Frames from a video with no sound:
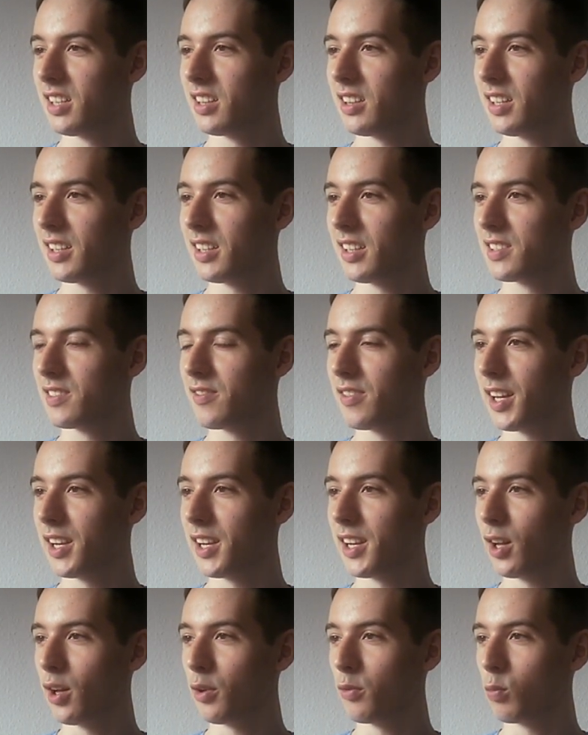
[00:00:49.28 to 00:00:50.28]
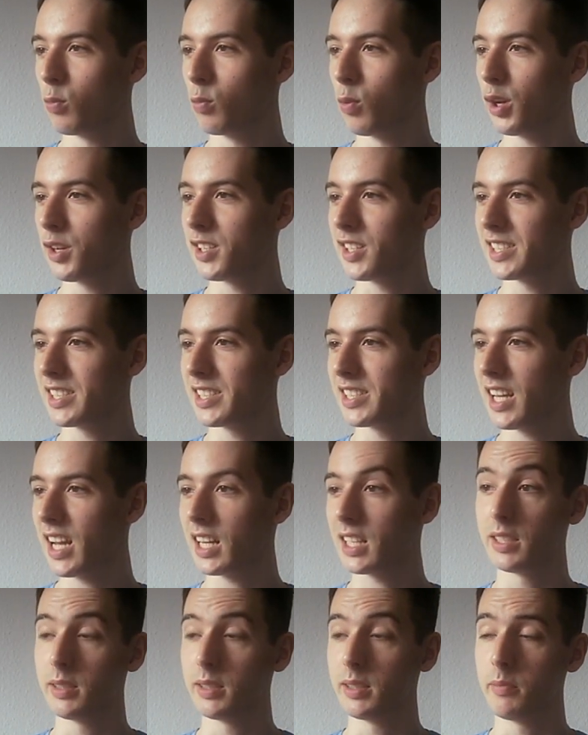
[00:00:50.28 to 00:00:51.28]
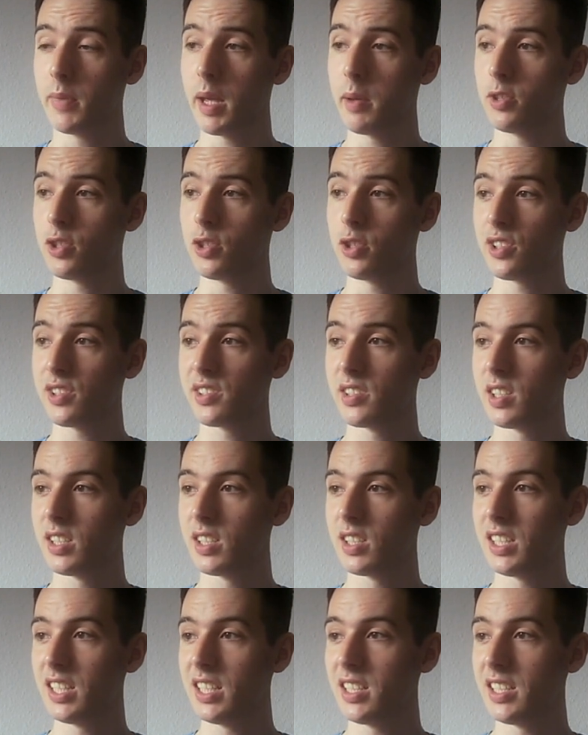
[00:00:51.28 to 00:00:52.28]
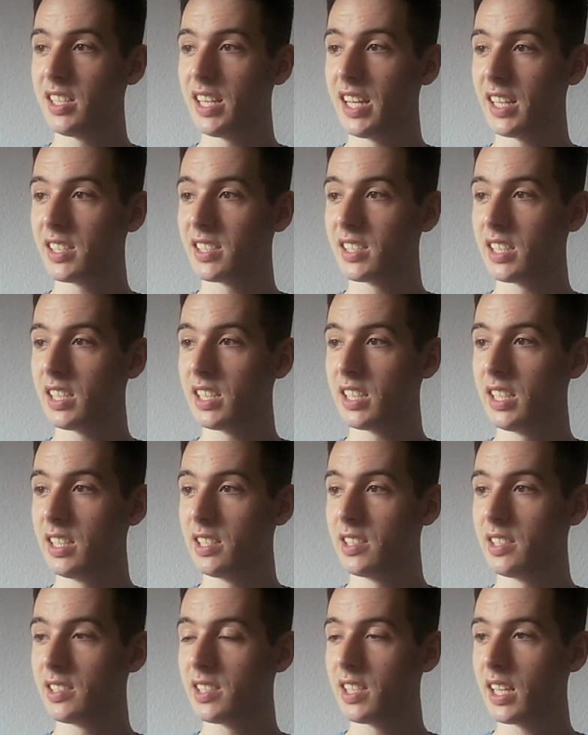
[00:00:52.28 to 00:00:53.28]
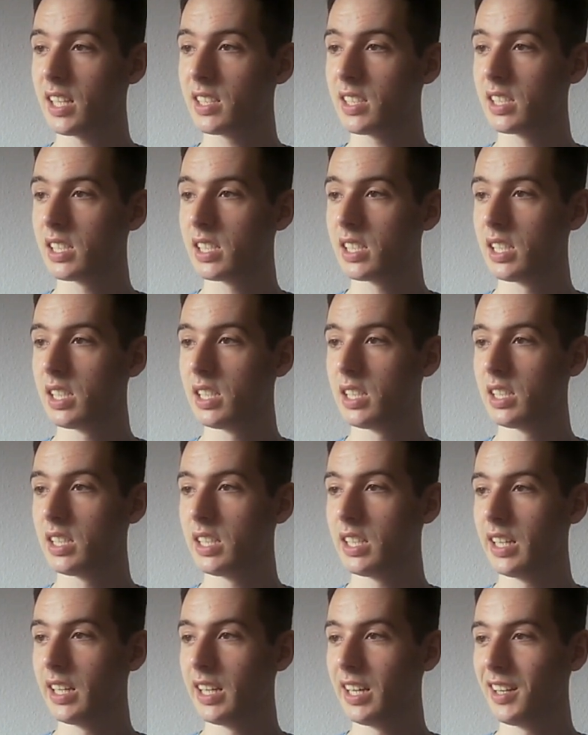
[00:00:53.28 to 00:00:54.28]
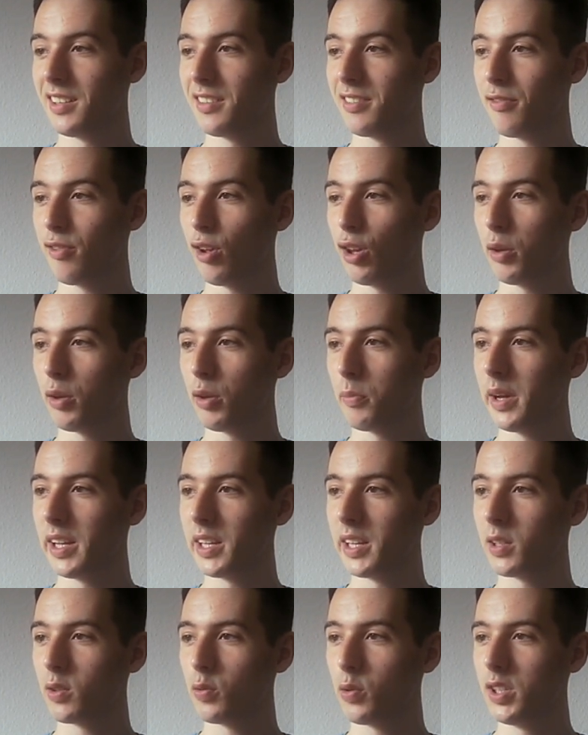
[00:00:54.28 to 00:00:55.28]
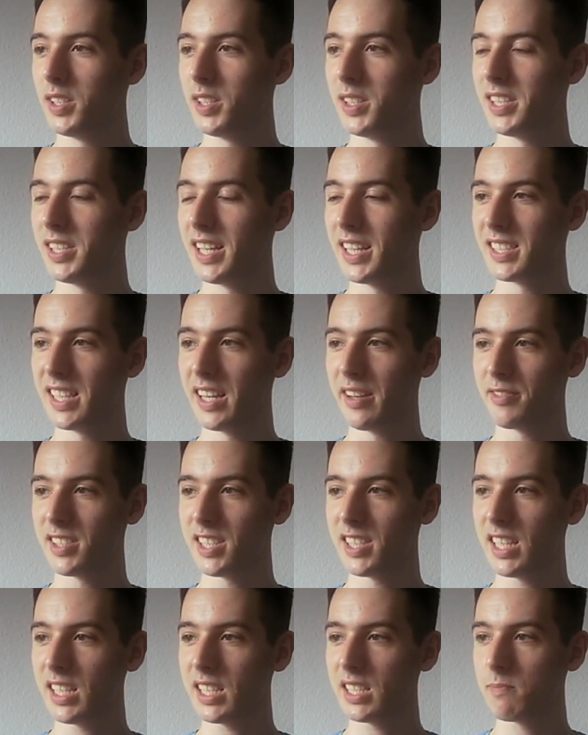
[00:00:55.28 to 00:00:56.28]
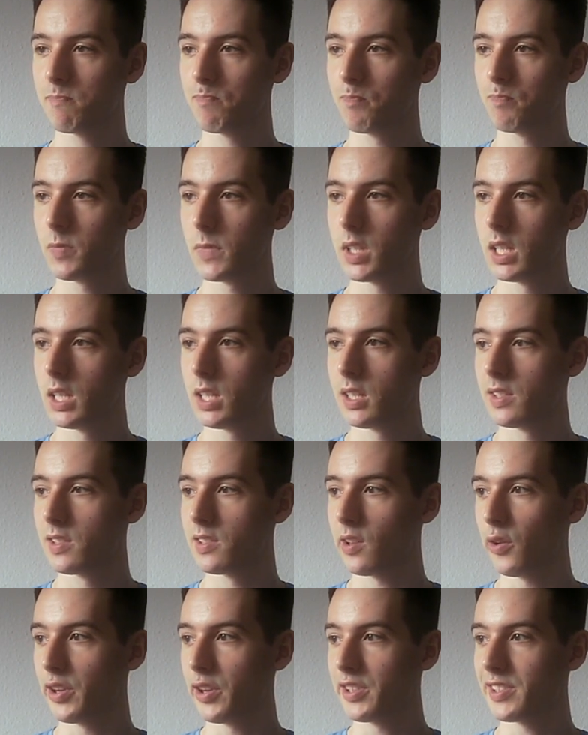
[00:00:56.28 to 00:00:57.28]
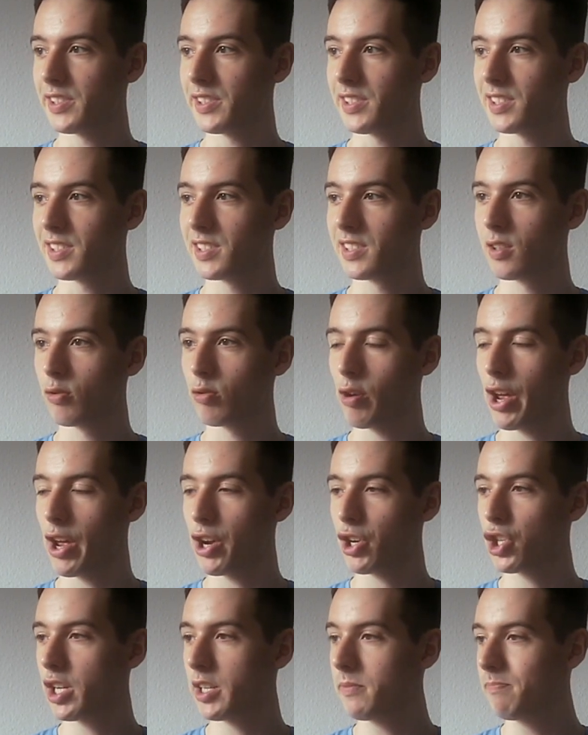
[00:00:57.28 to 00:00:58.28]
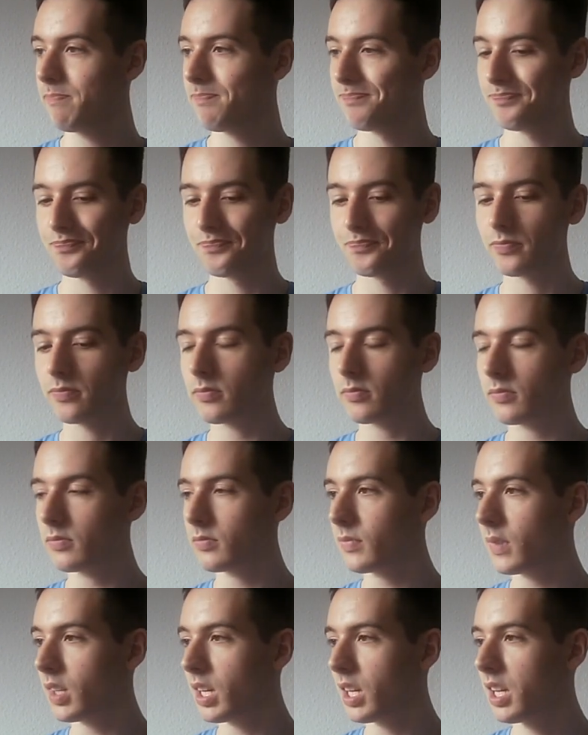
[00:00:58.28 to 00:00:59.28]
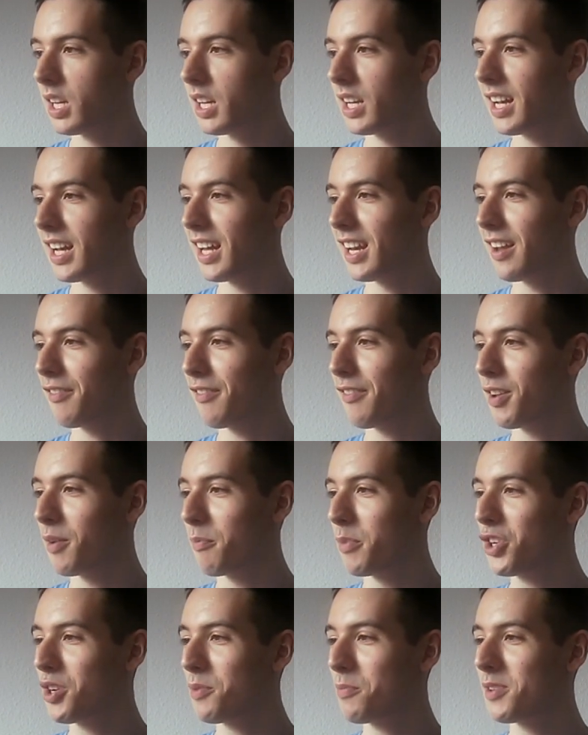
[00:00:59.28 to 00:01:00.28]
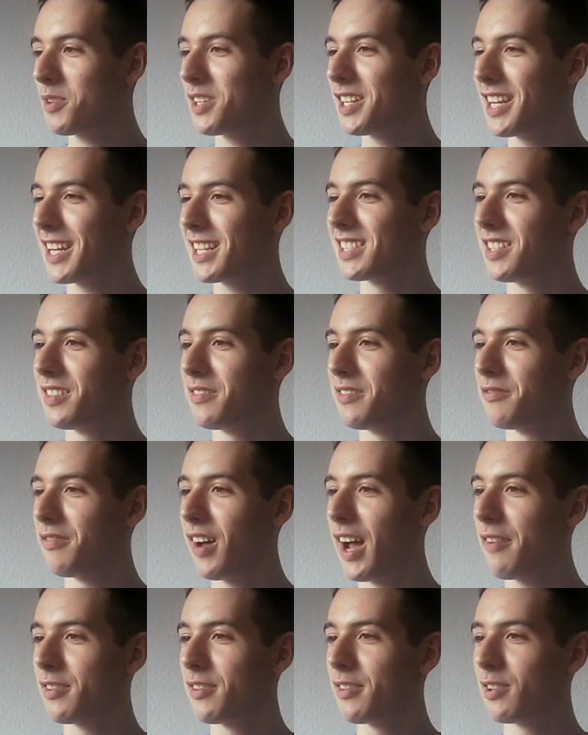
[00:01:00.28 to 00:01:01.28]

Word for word: Let's find out what exactly. Maybe just d takes e six and followed by queen takes f six. So this is crushing. And after bishop takes d five, it